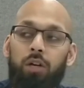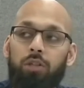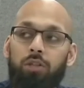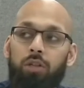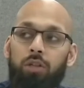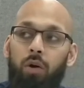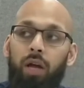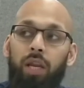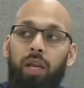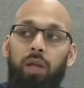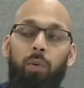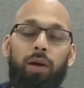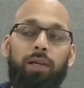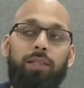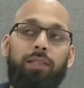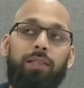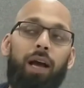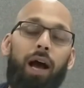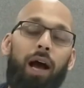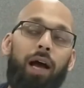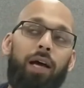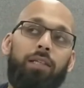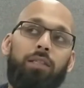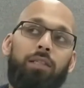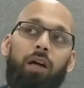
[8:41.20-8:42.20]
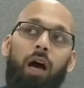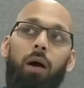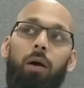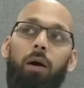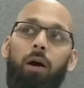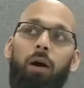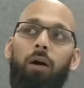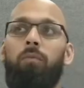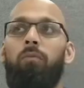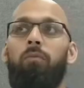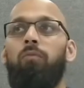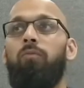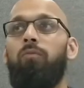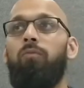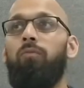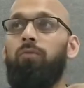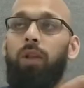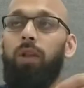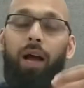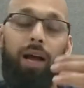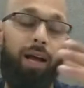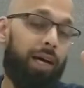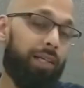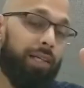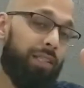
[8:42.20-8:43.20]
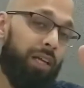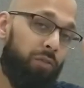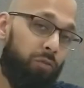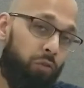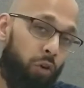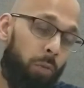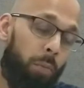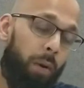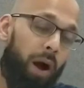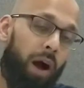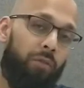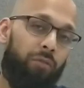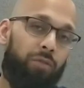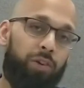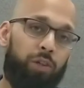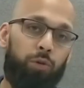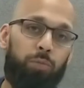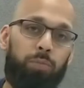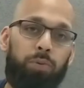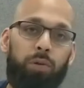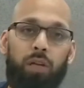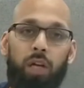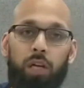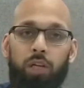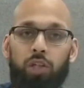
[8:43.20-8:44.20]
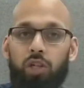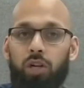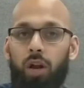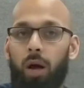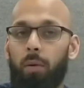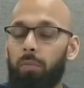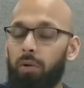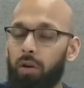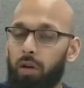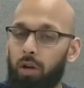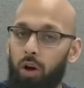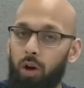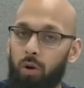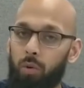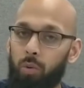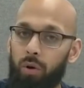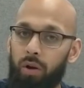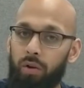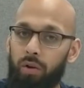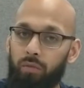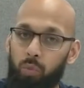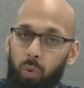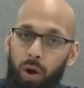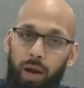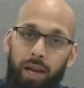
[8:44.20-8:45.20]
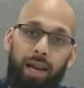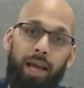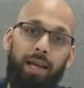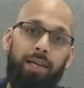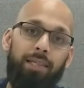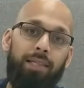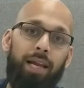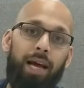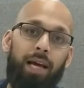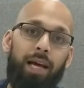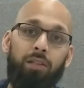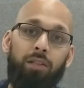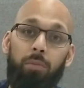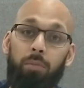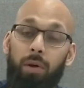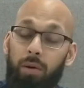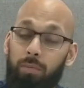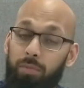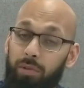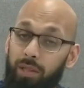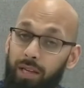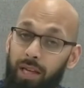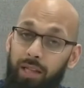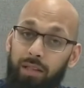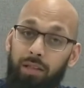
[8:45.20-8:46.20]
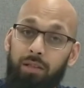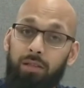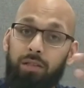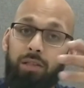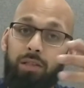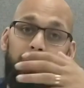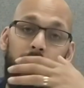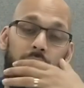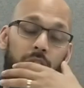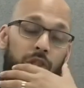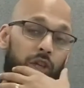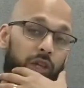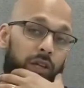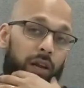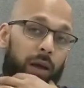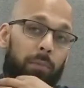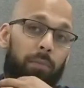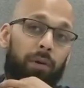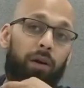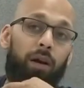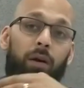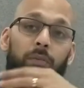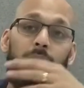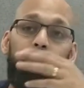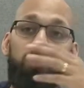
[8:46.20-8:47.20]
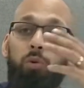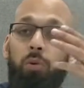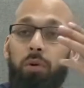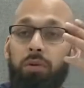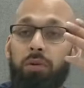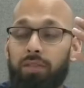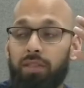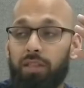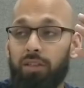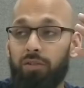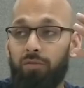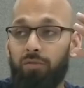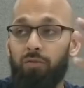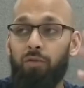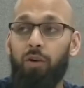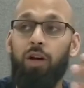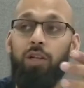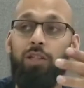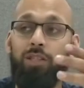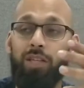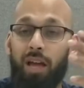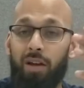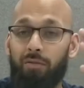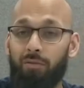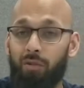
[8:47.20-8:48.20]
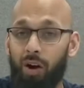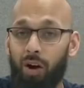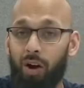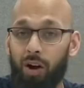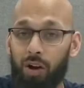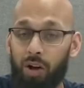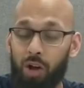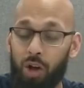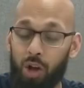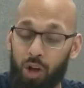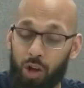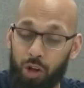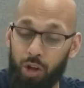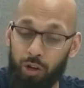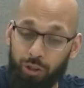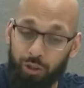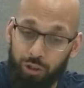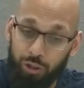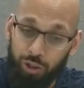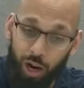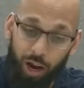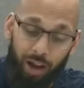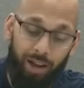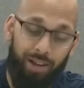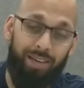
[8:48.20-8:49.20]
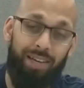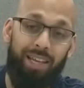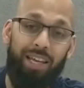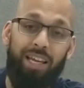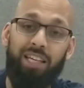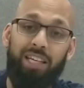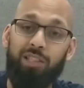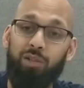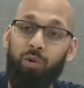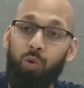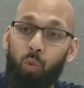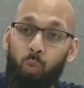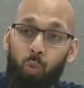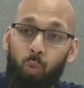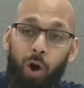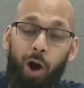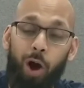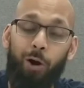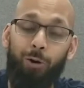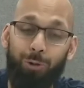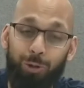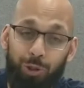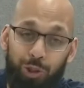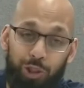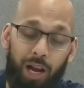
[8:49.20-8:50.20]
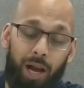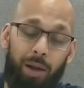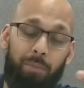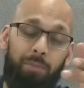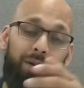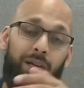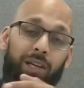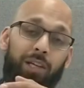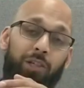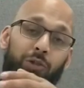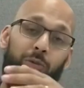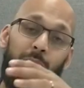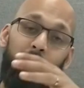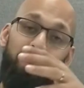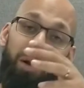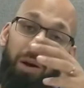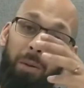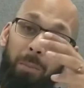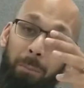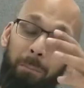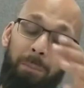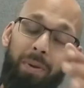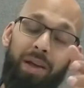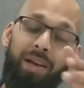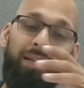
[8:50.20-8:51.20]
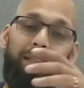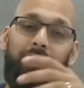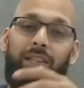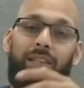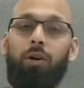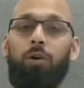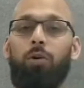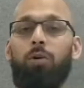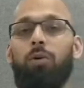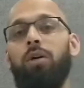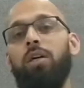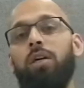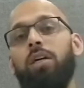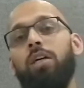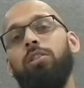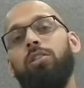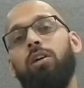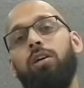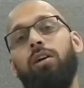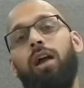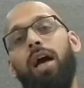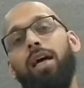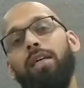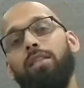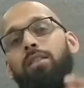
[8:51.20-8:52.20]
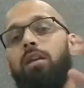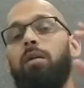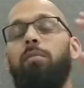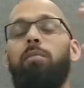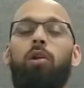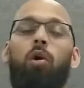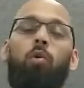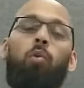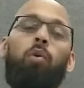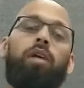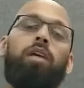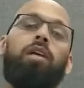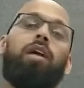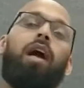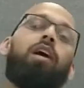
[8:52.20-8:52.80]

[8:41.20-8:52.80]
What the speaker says: So anyways, guys, like I said, for my official prediction, I'm going to go with Weili Zhang to be able to get the decision and become UFC's first ever Chinese world champion. It should be a big deal. So guys, let me know what